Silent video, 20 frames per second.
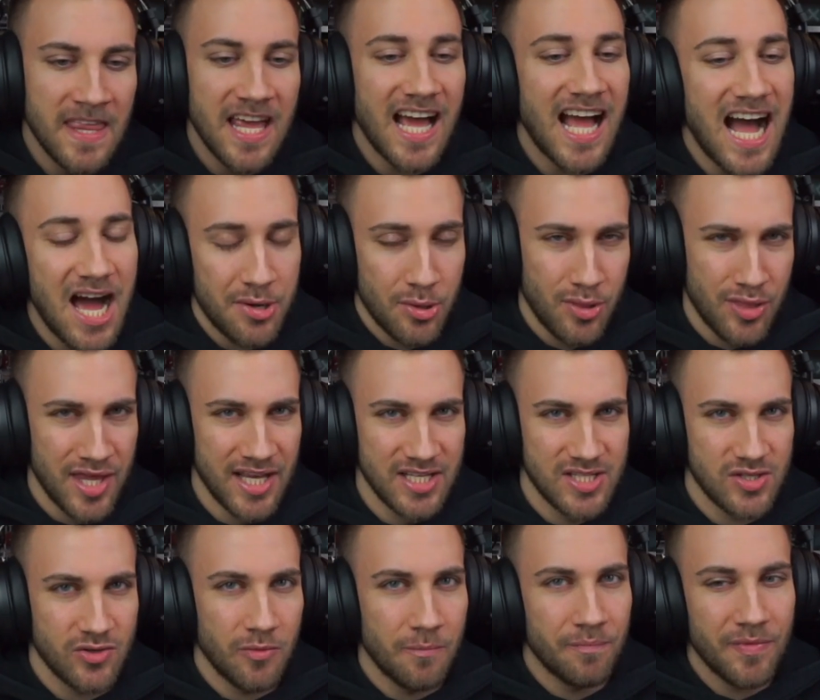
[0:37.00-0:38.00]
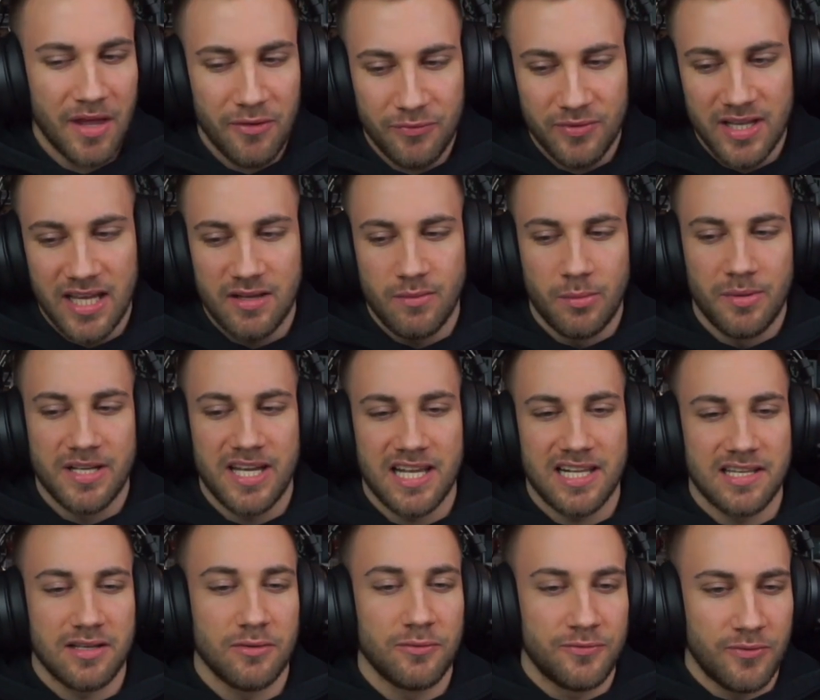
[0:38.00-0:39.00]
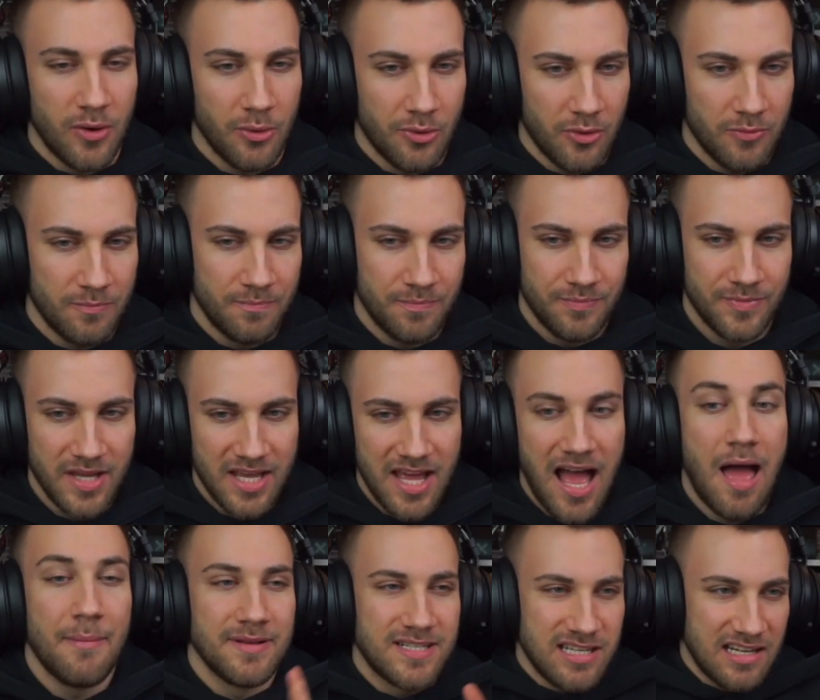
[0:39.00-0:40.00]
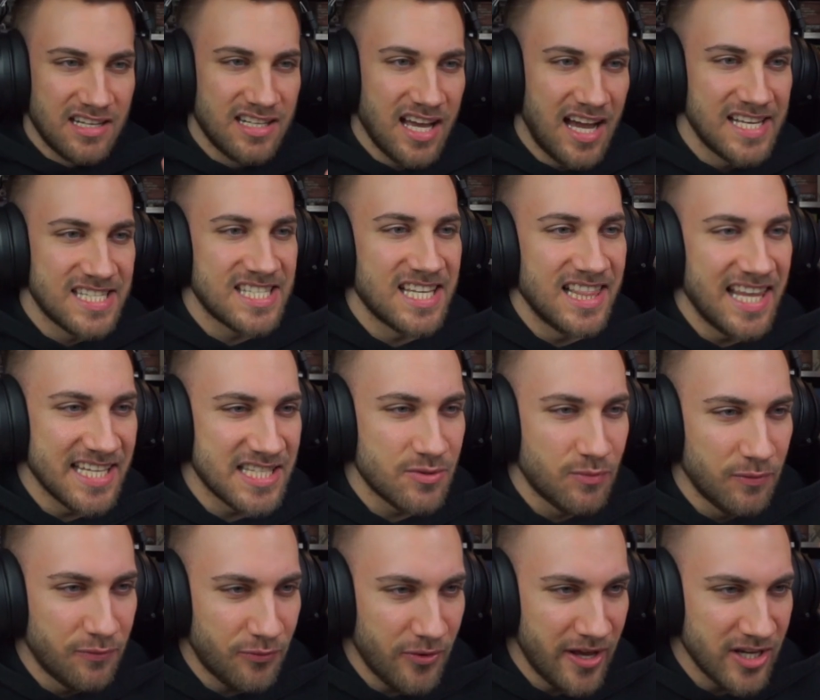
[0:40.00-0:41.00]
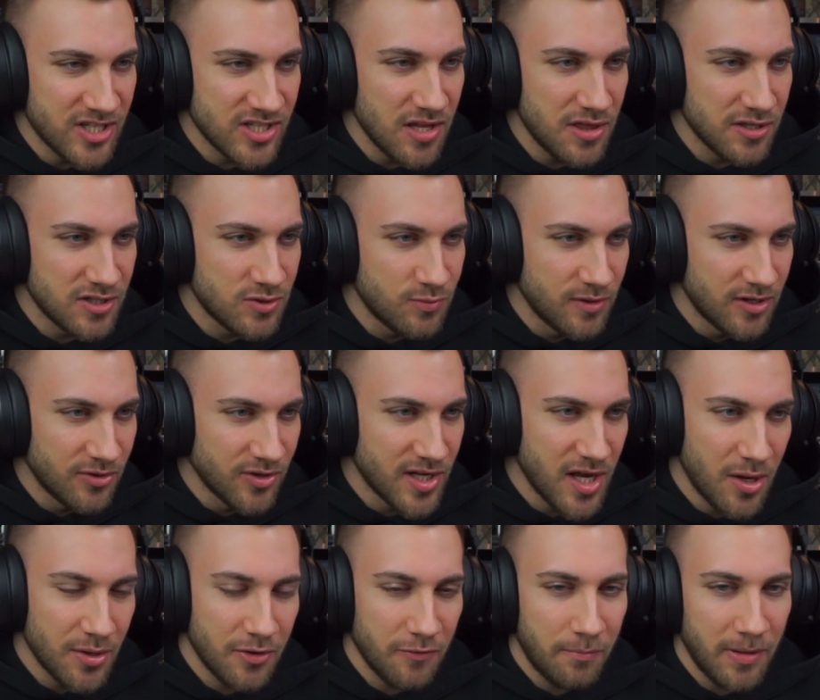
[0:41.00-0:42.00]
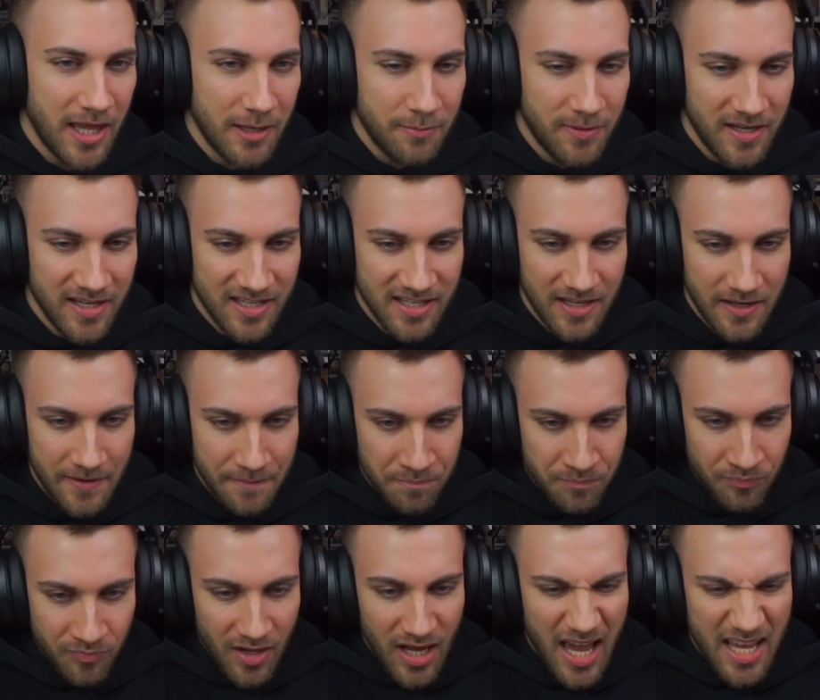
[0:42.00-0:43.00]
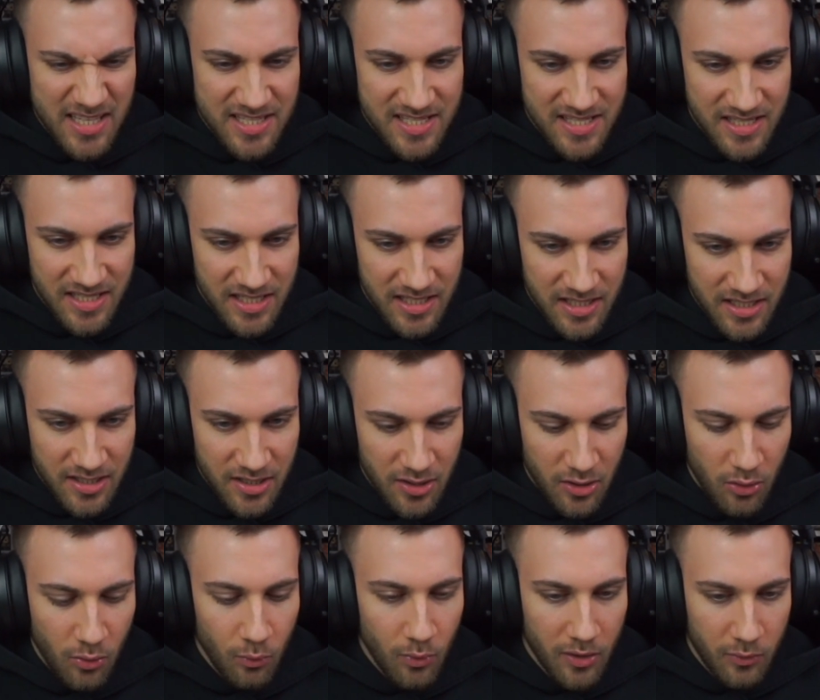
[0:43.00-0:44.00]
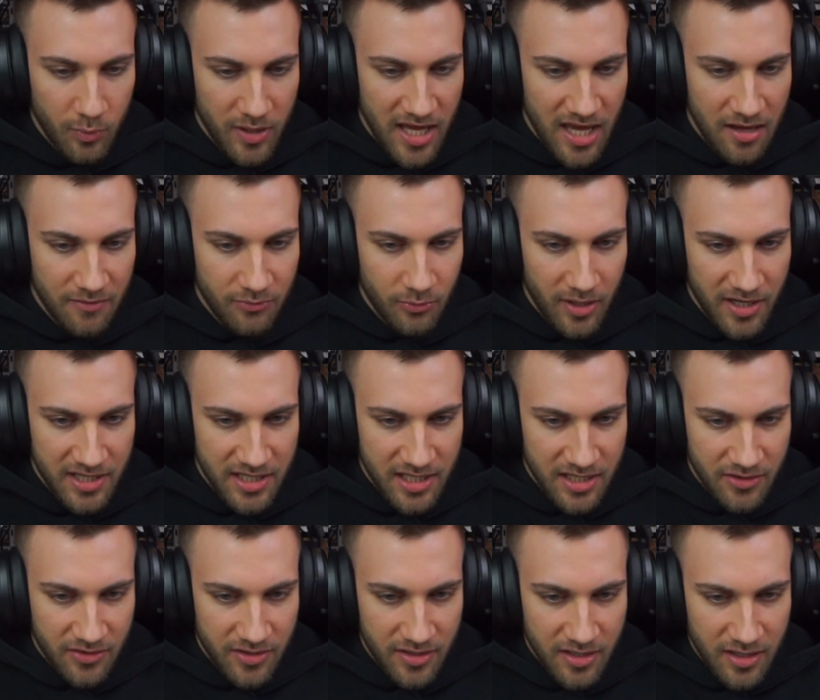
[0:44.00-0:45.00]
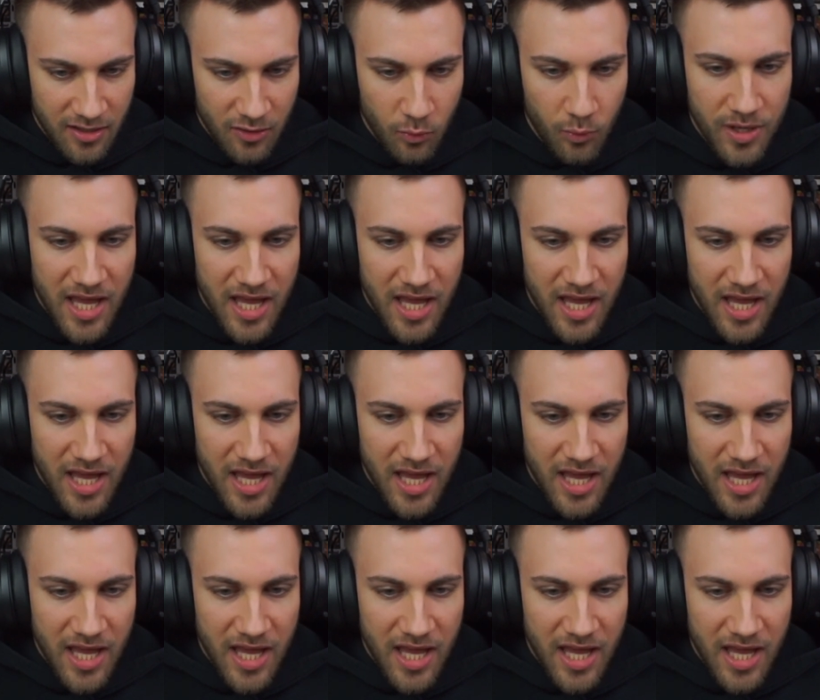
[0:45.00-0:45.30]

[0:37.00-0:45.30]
I don't think so. I feel like we'll get a little photo. I'm excited, guys. Let's refresh the Twitter account of Blackpink and see what we have right here. We